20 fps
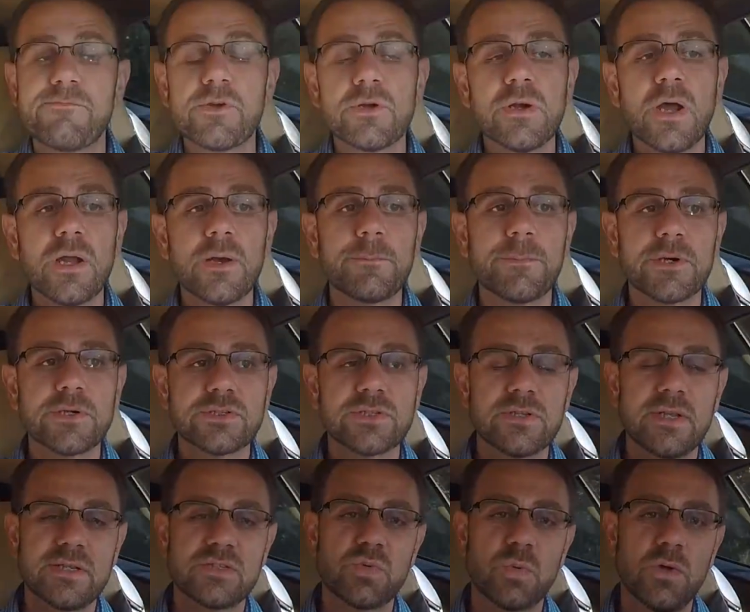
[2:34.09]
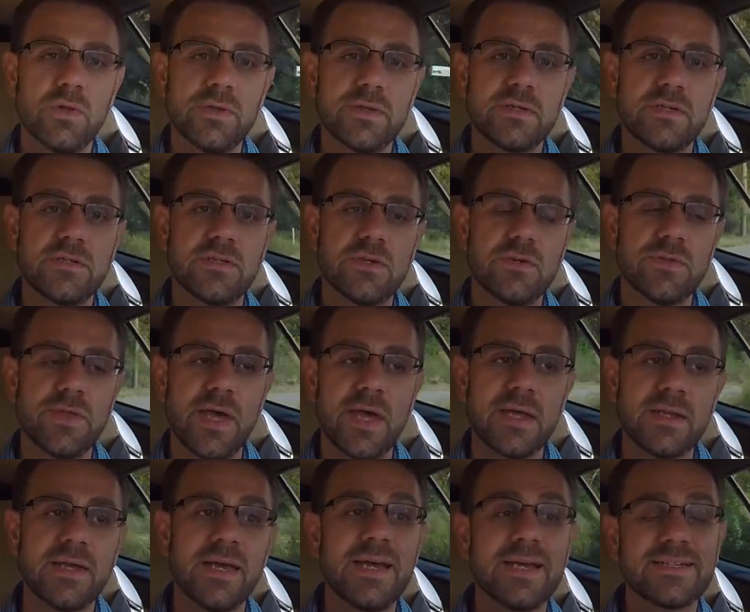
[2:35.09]
you're not a person that's willing to do
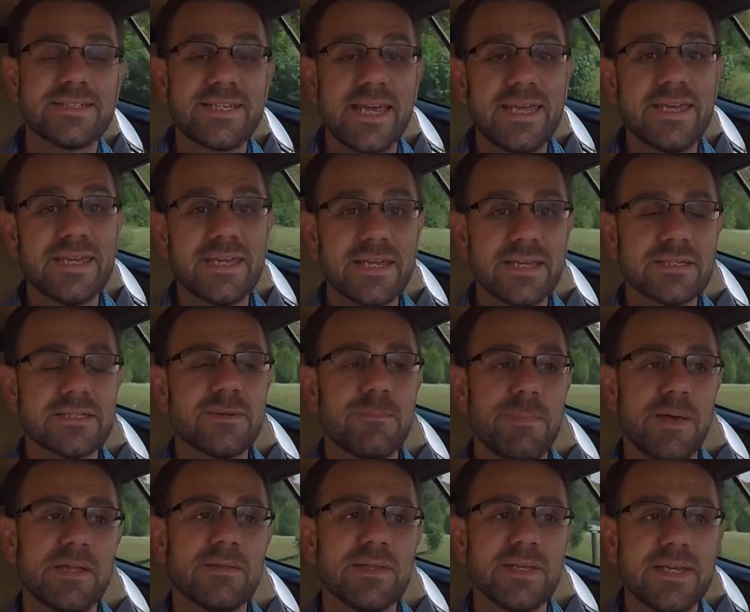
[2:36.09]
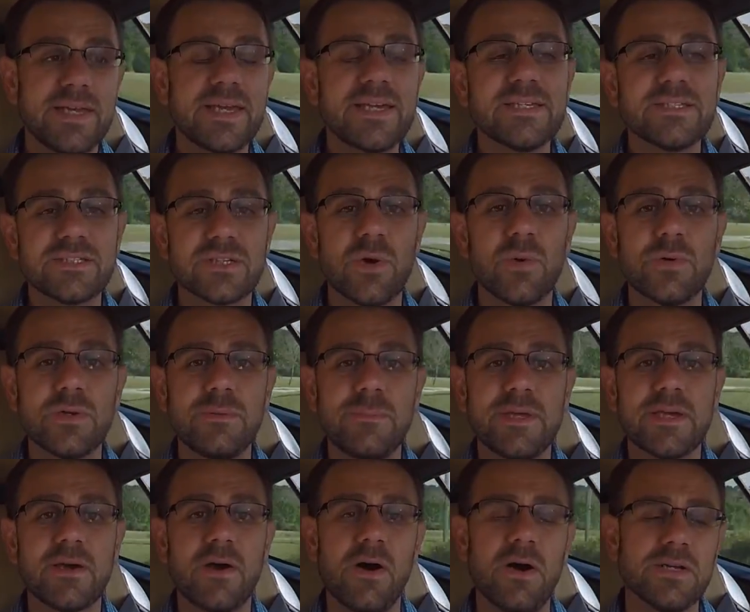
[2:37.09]
that, taking it to Bentley is going to
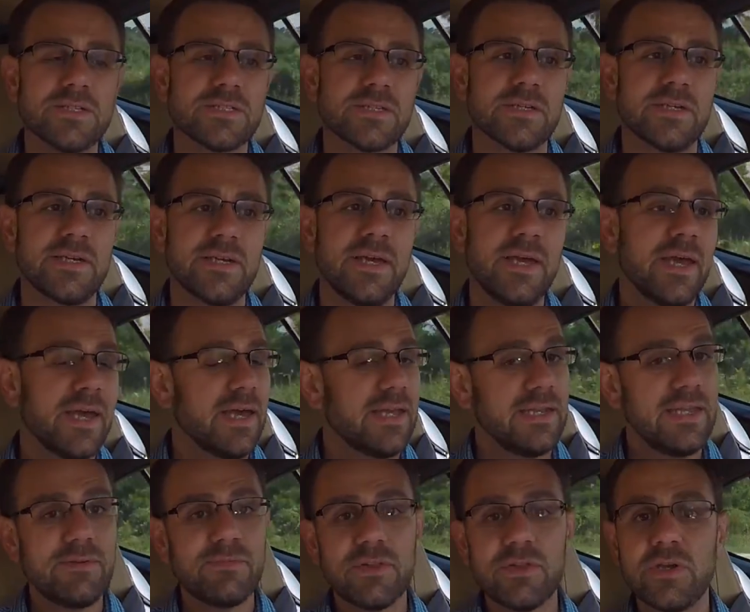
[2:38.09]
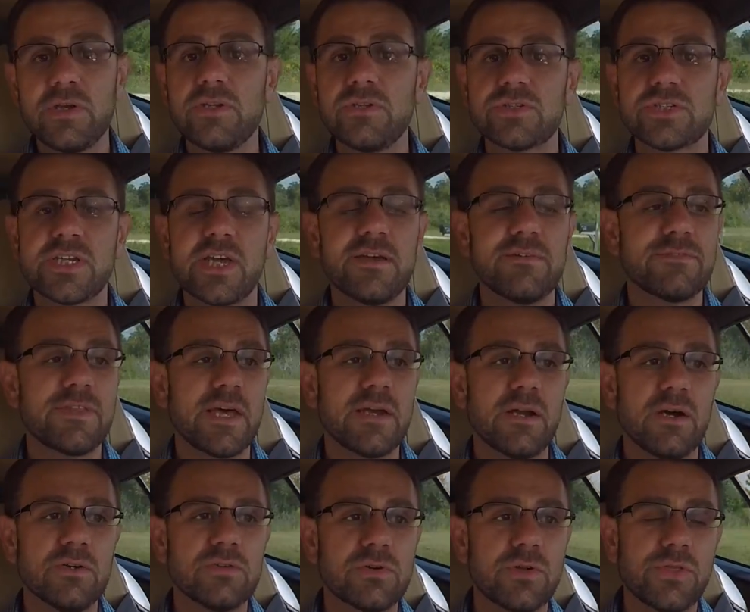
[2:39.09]
be costly. And even though you saved that
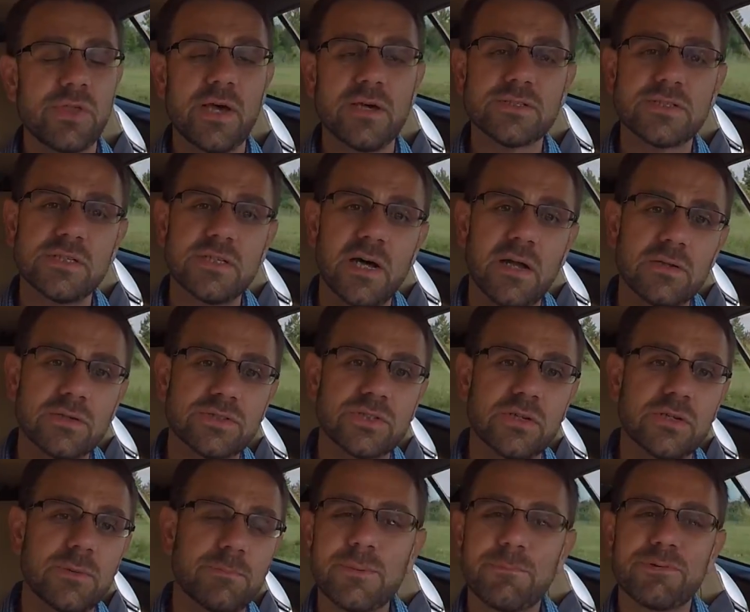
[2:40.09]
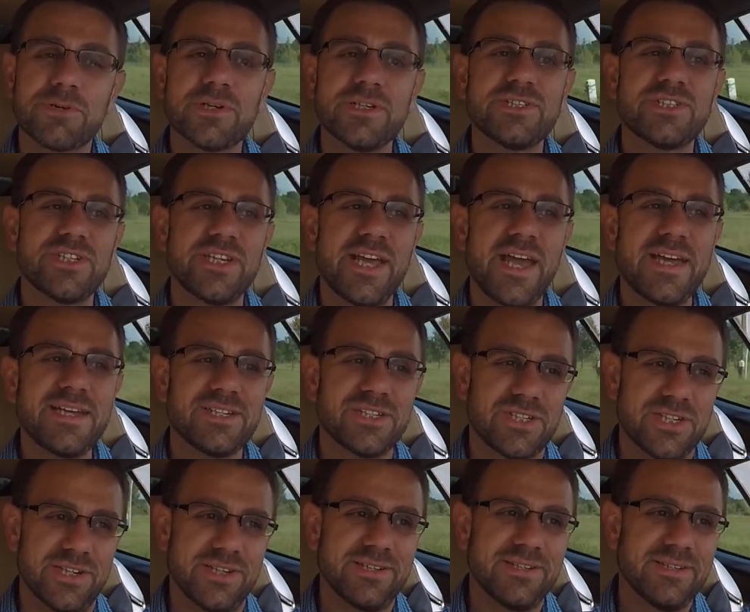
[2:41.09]
$100,000 on
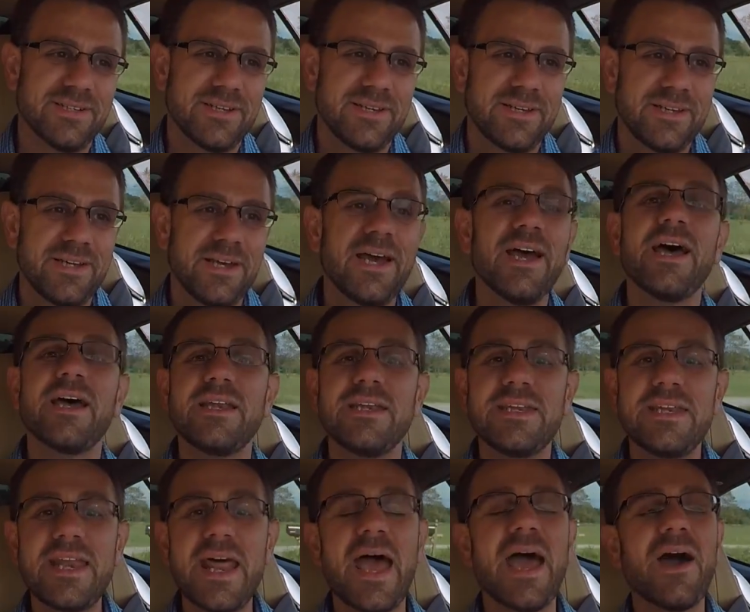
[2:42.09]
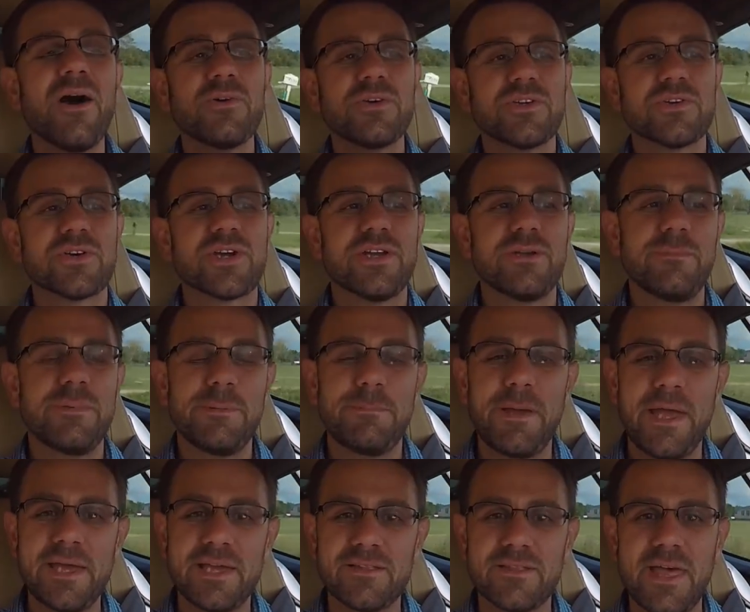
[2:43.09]
depreciation, now you're going to be
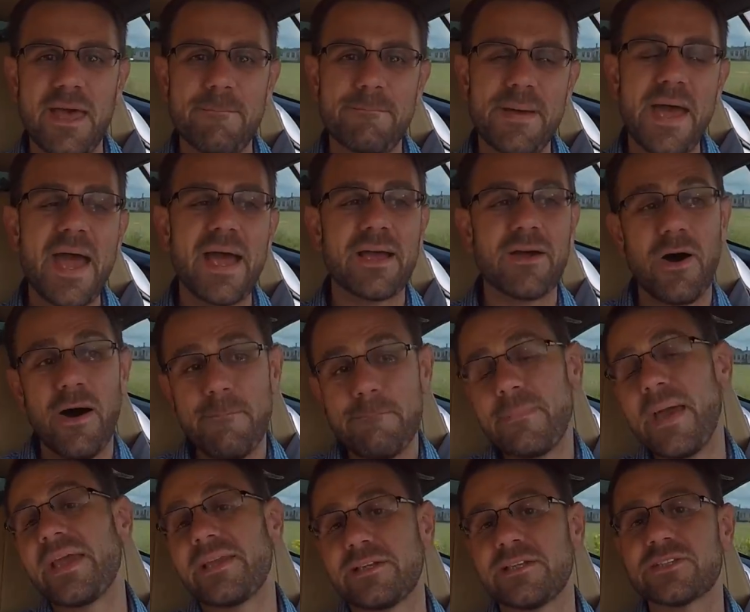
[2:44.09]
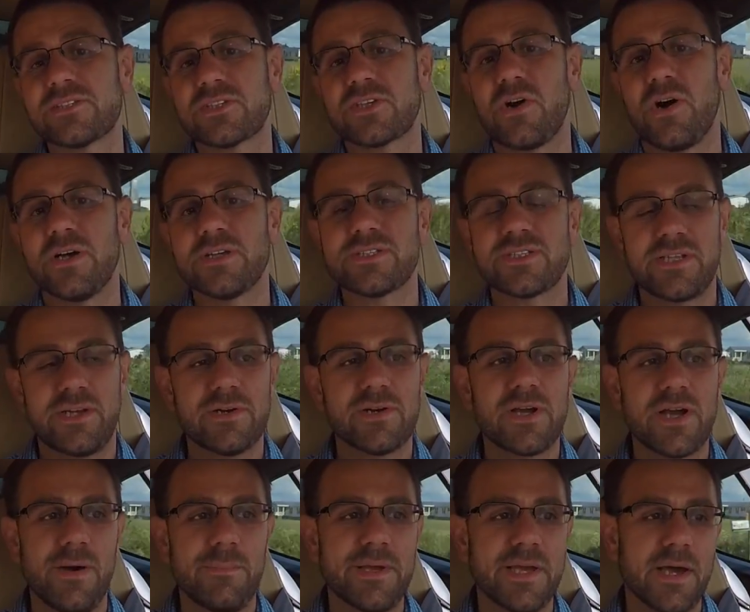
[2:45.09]
paying that back on maintenance costs that are
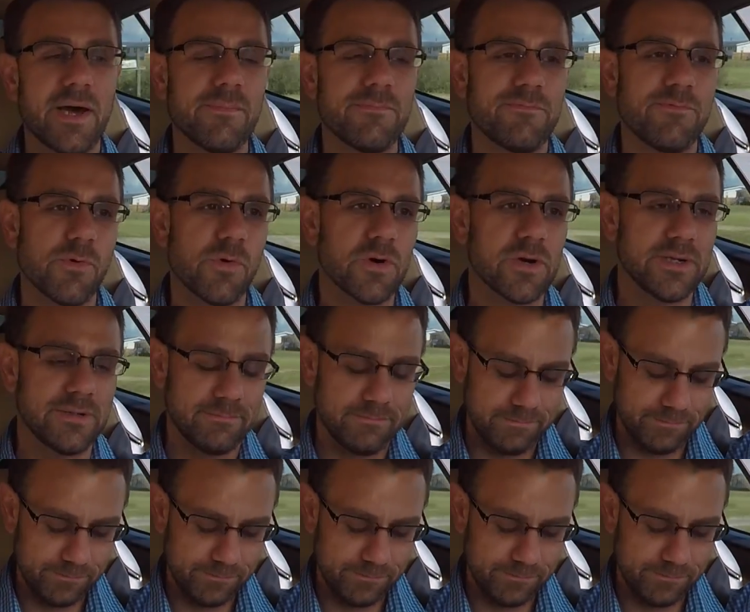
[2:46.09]
coming up for it.